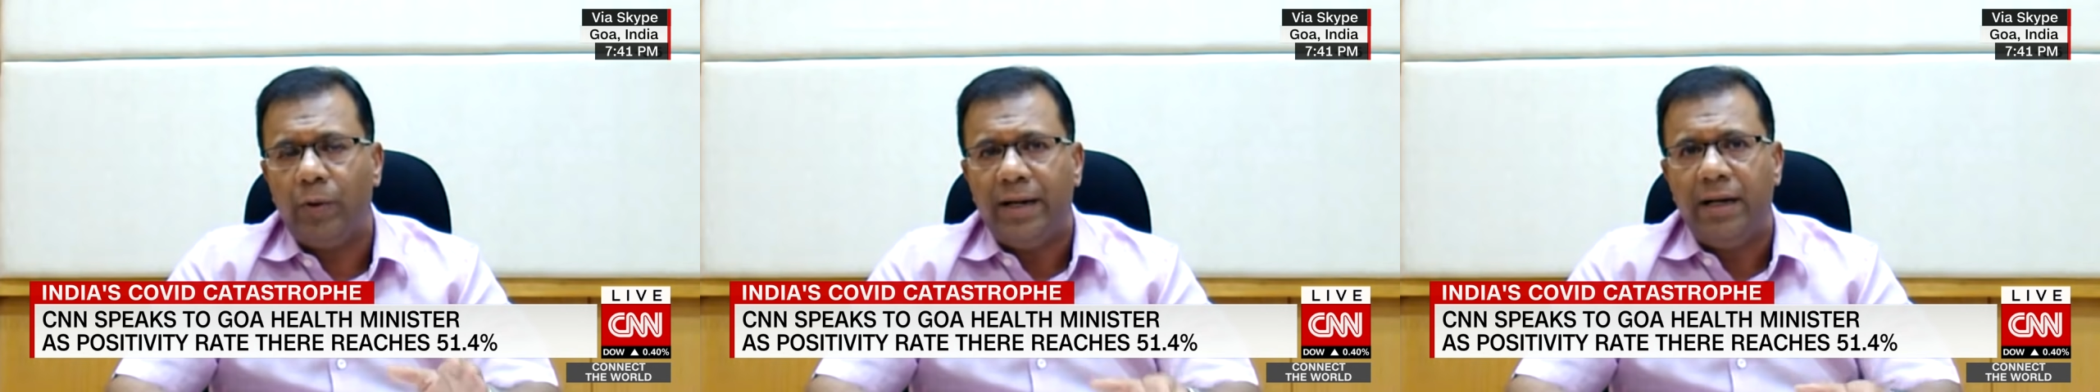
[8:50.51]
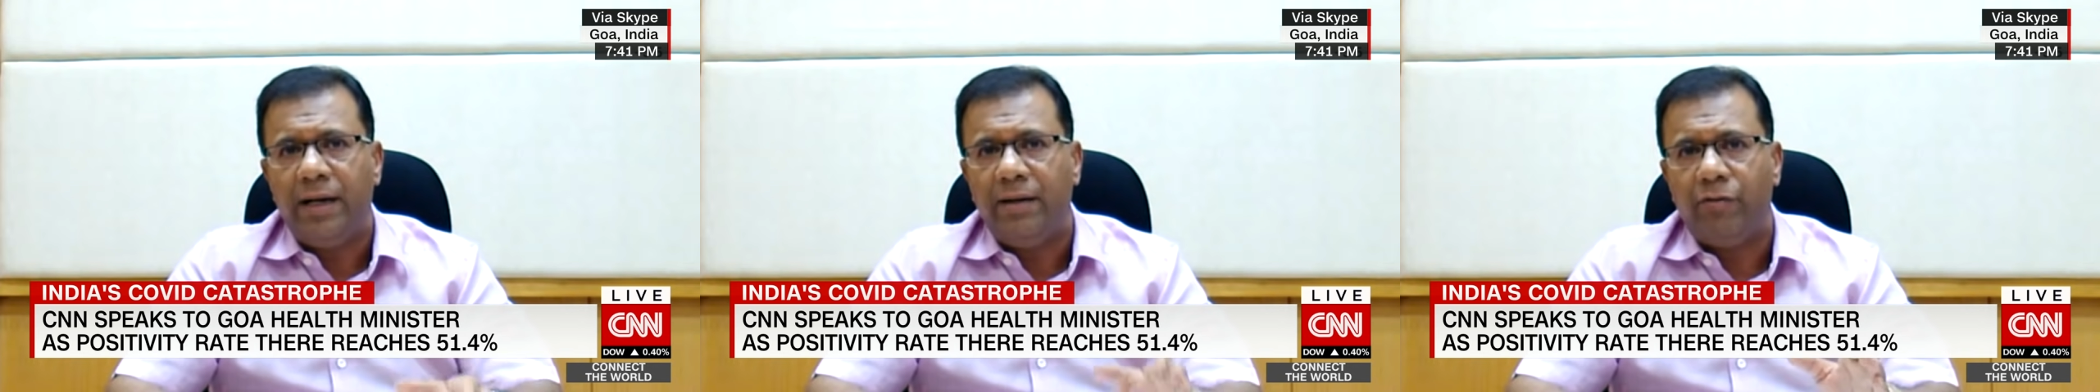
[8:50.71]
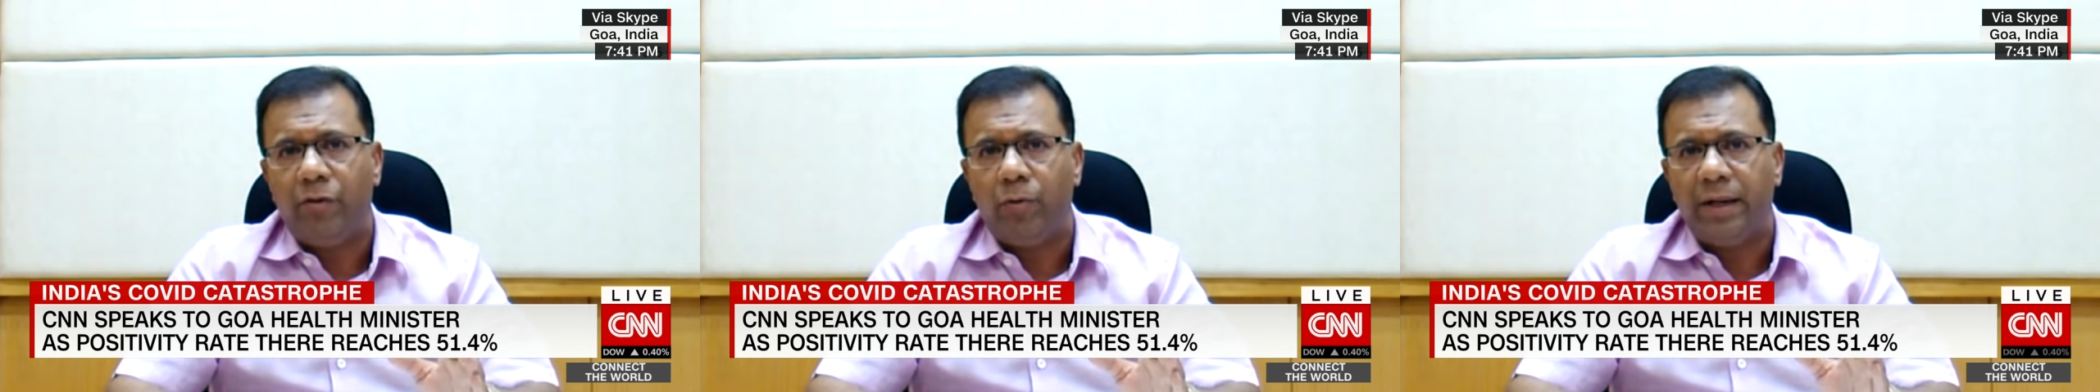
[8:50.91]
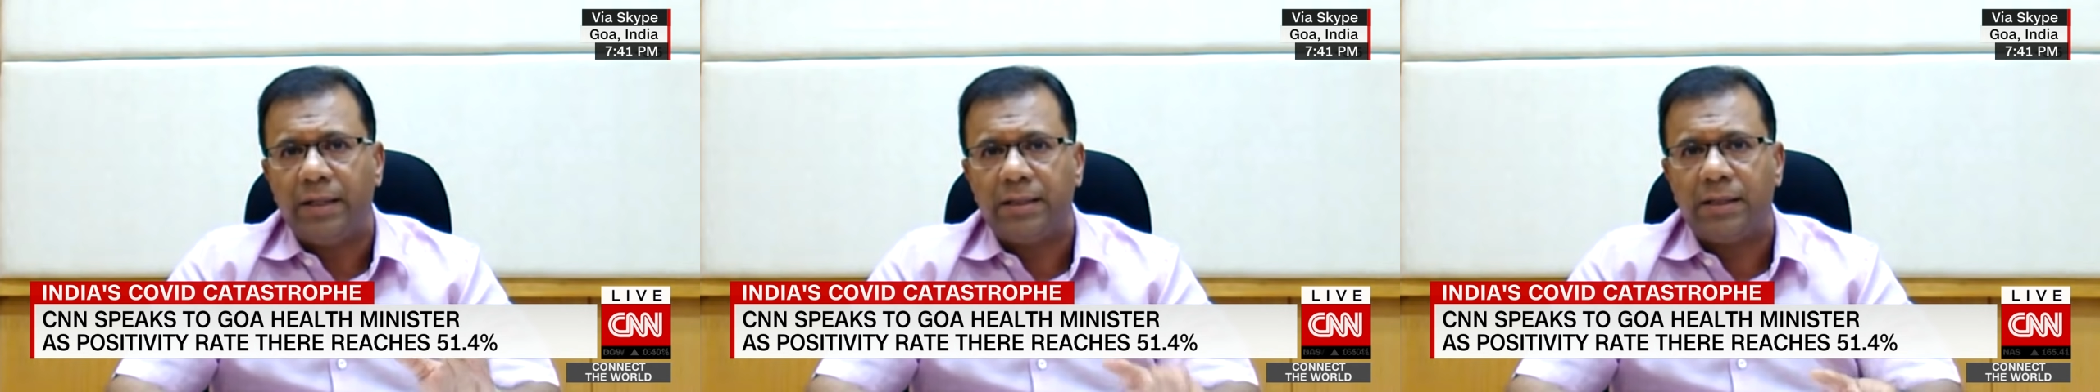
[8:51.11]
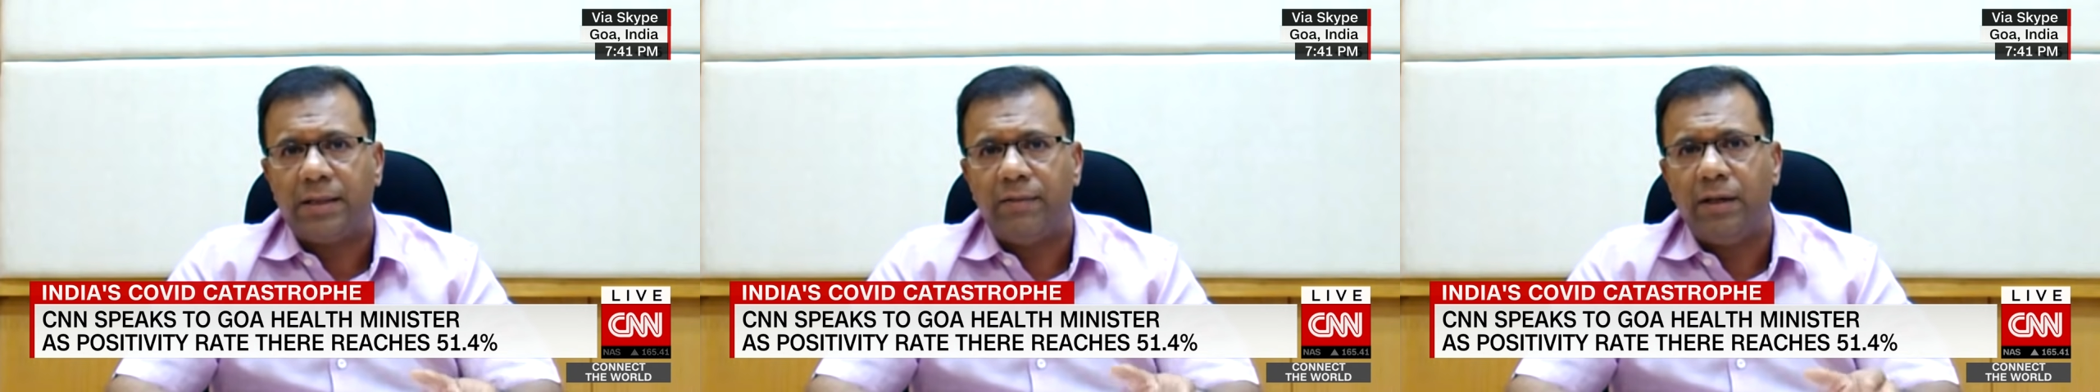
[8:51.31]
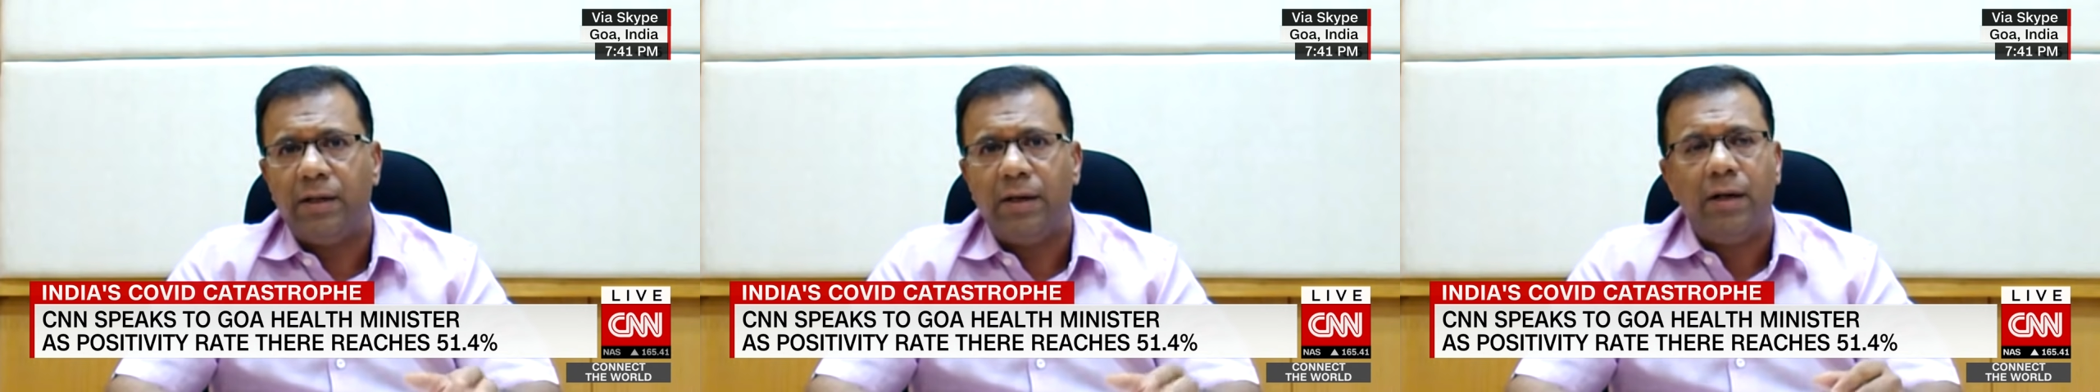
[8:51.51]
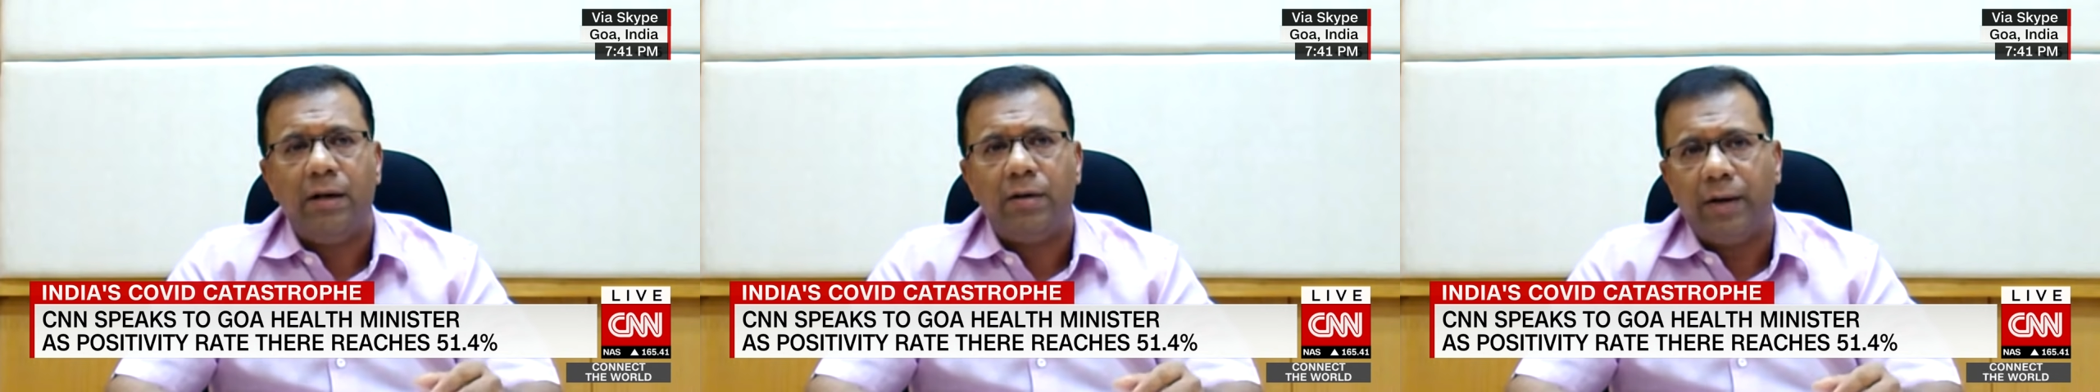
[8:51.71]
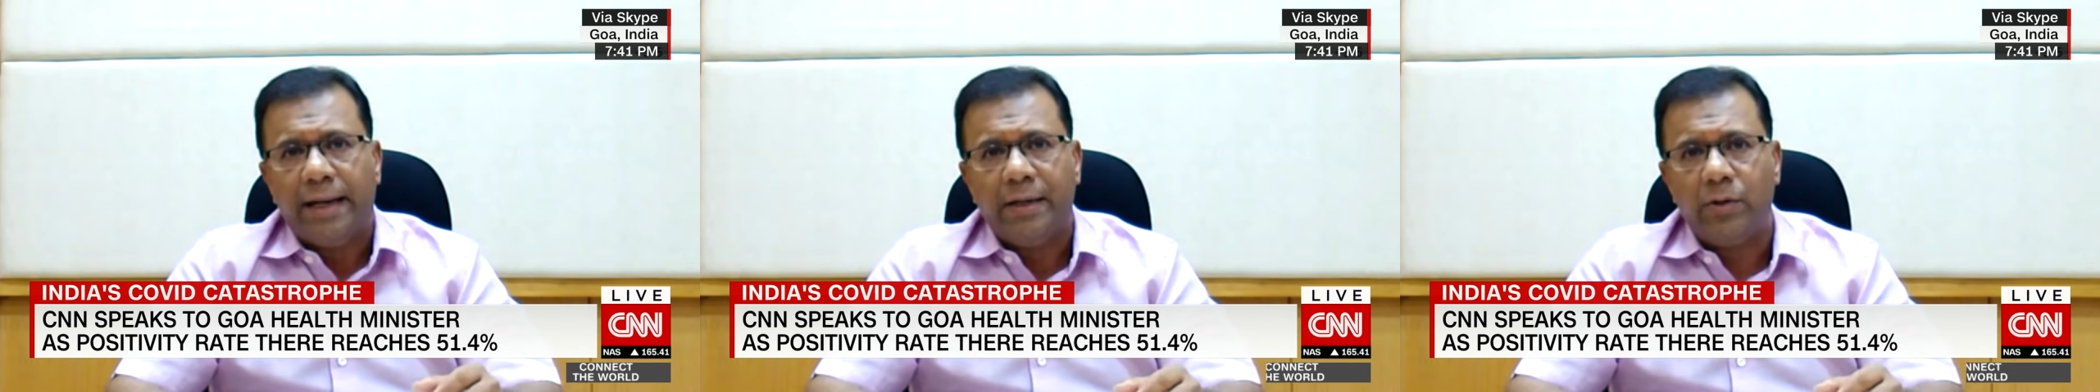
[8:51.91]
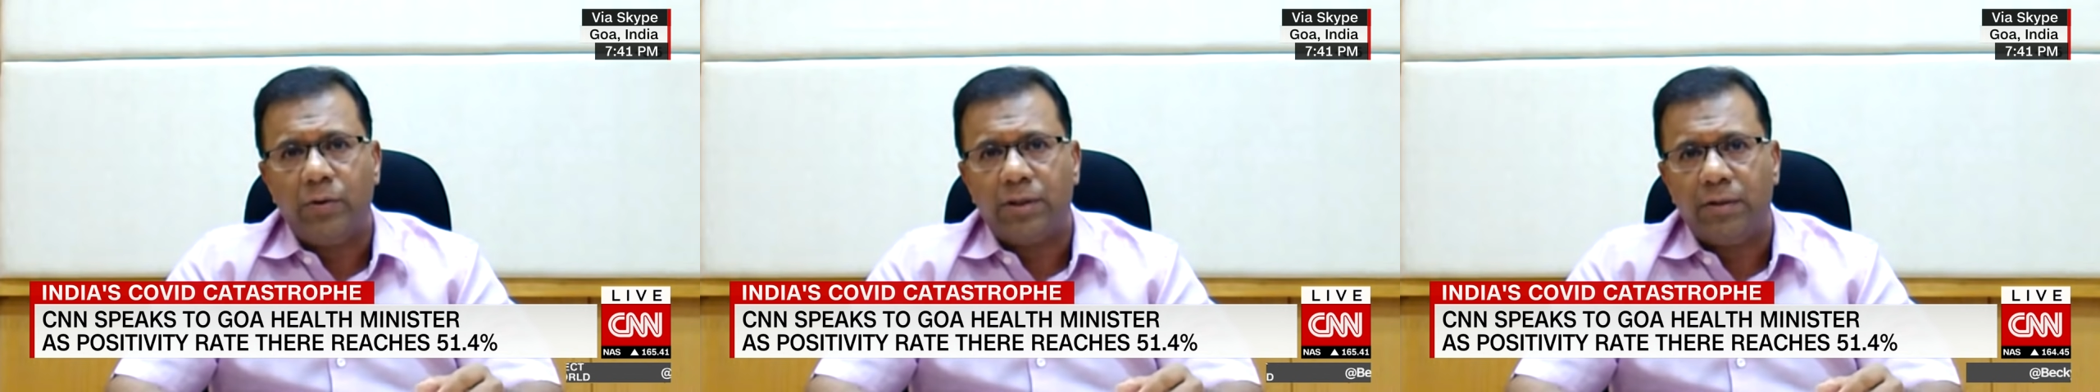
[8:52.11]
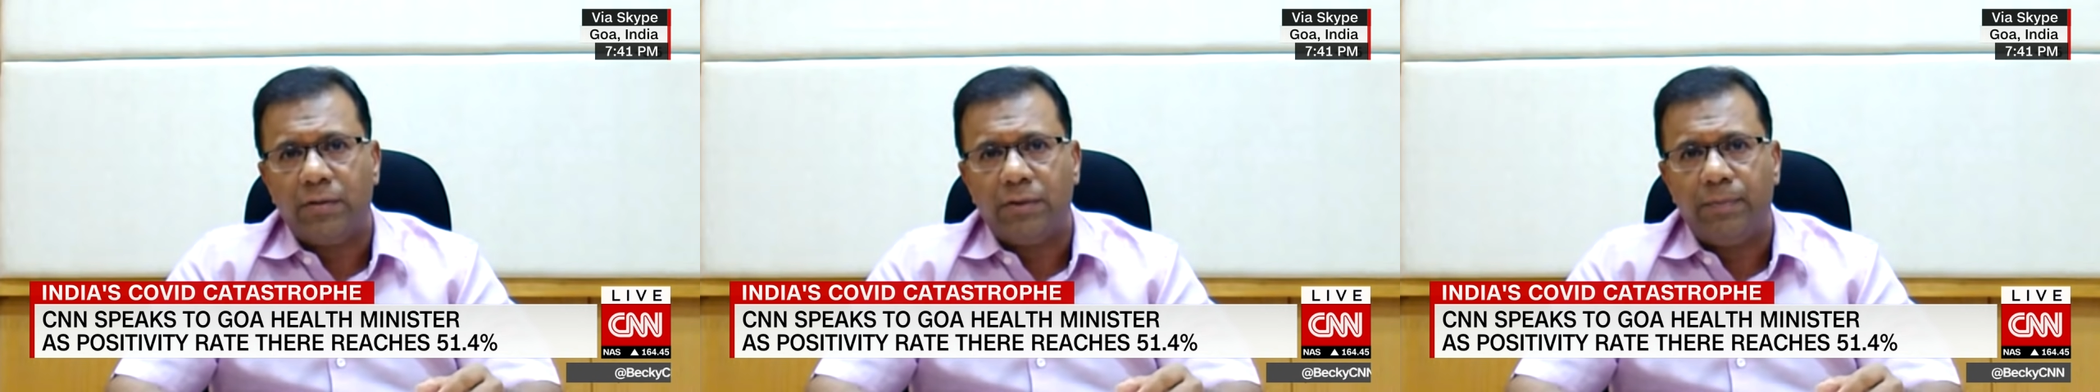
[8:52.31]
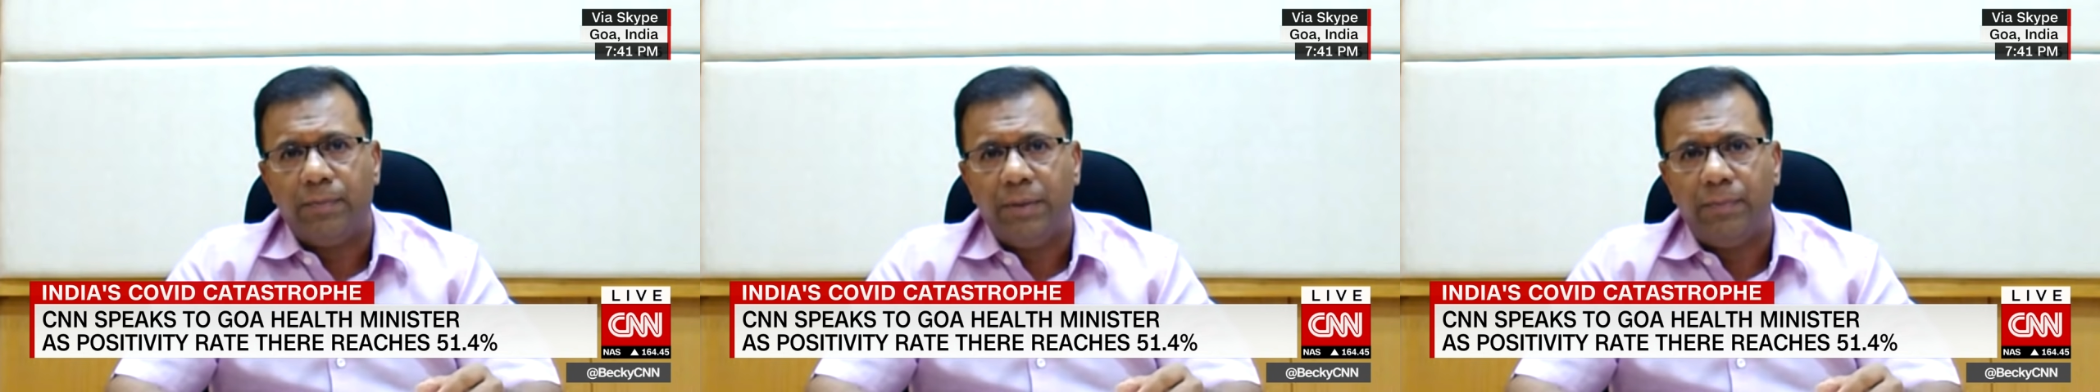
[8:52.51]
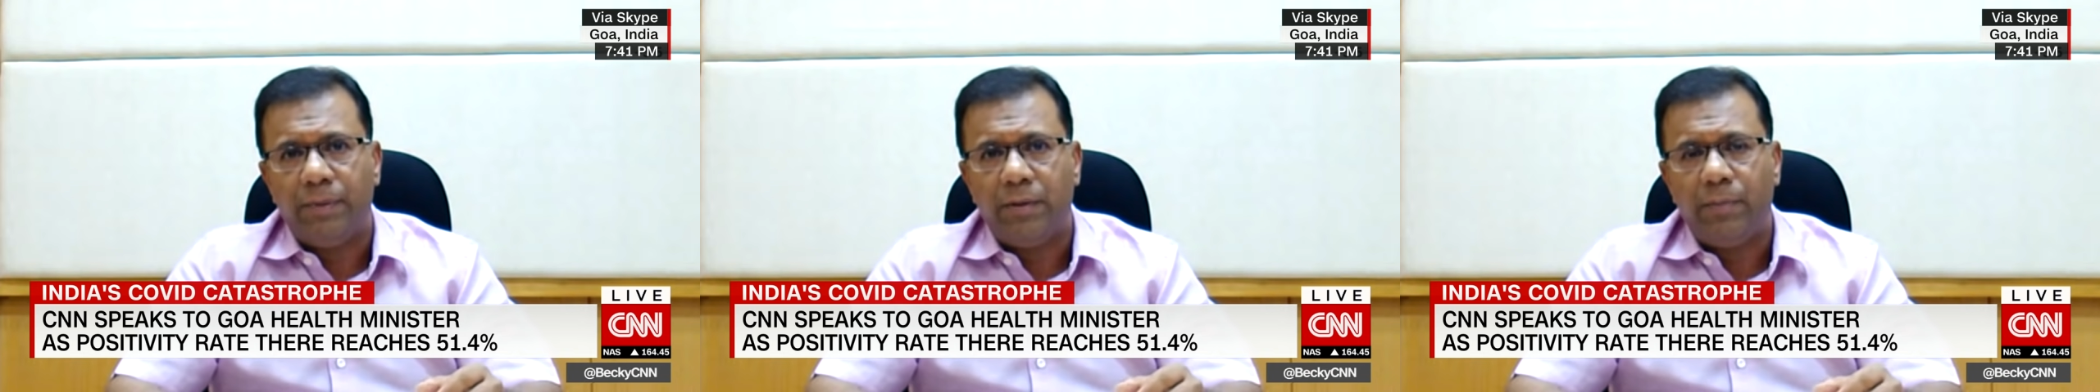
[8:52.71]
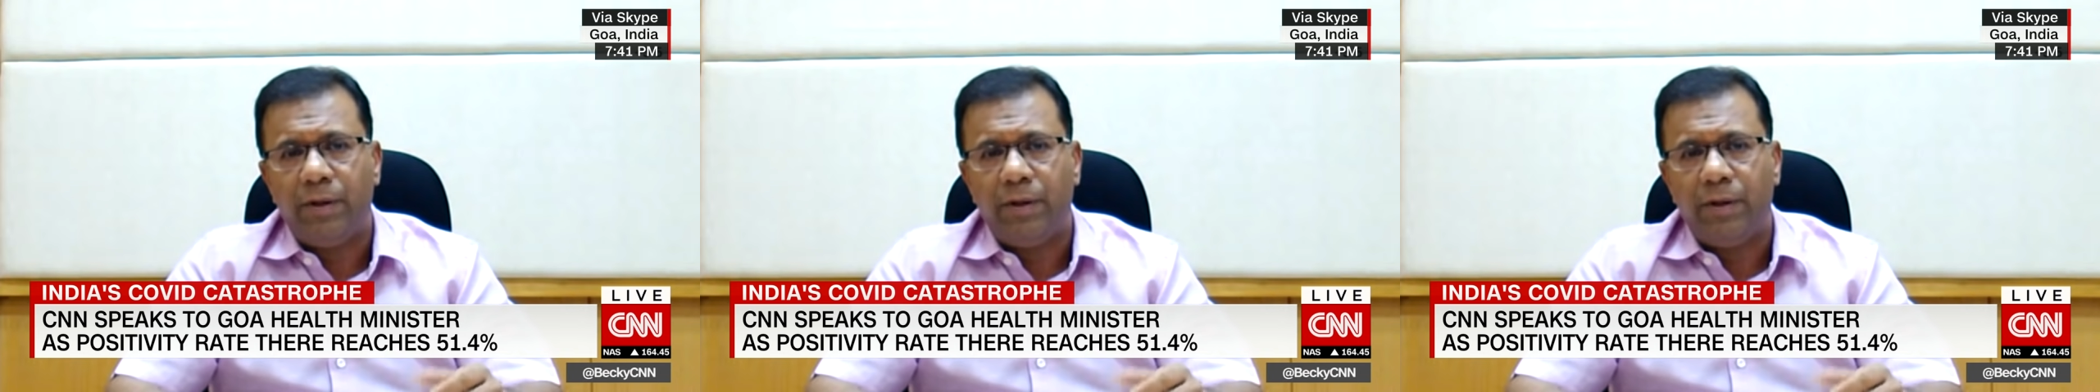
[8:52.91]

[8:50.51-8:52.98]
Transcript: 24/7, trying to serve the people.